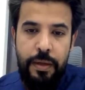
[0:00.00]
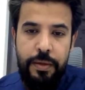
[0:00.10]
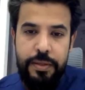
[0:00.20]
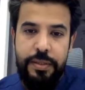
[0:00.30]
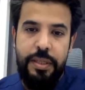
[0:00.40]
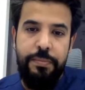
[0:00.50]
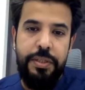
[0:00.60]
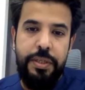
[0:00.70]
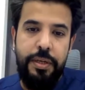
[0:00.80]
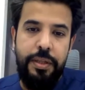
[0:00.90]
This is the
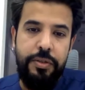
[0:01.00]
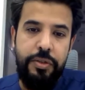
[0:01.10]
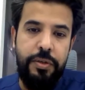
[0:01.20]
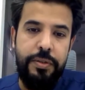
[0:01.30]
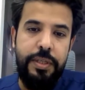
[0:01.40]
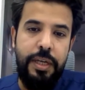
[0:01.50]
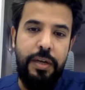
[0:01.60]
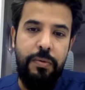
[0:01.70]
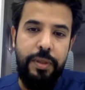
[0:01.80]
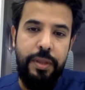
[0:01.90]
picture that shows
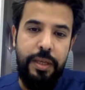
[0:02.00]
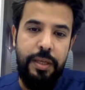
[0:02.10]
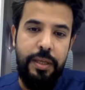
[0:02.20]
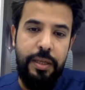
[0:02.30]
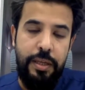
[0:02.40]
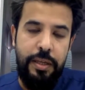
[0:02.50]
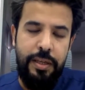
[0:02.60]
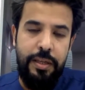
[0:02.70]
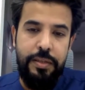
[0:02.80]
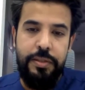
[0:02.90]
how the
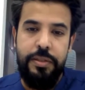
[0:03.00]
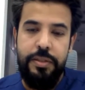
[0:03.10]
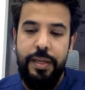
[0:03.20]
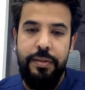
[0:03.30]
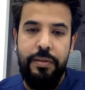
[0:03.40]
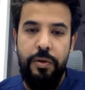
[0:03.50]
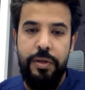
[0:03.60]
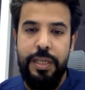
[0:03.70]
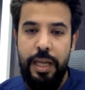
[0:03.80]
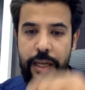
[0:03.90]
stent
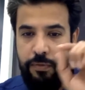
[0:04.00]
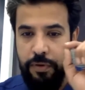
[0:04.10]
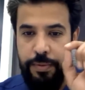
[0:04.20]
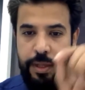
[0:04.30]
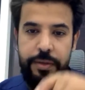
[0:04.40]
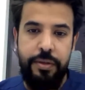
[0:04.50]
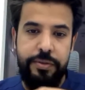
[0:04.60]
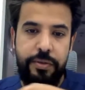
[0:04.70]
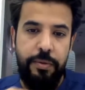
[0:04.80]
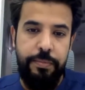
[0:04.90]
looks like from the
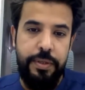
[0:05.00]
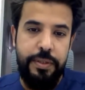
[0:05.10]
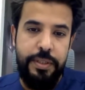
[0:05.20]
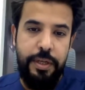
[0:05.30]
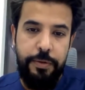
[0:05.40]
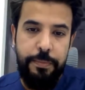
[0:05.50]
endoscope inside.